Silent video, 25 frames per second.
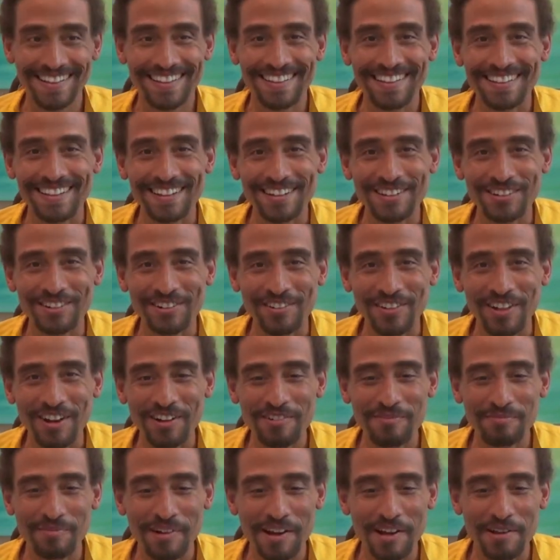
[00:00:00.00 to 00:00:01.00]
then your
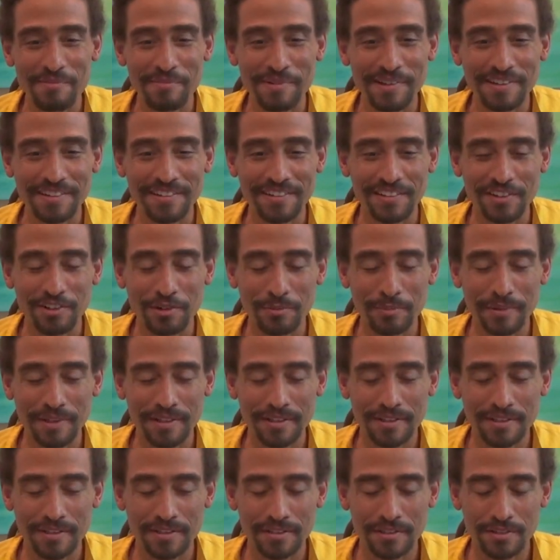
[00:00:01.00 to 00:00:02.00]
love might be a little
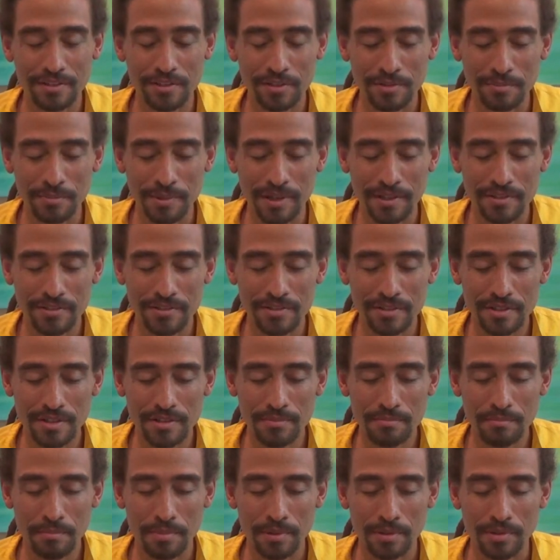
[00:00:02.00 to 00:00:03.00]
bit too much
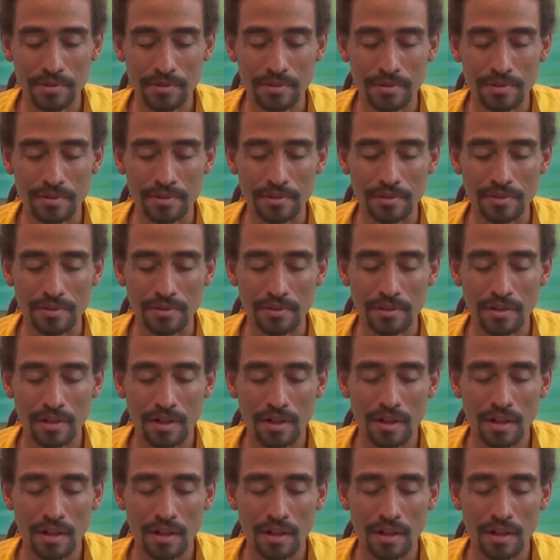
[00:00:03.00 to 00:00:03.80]
impersonal.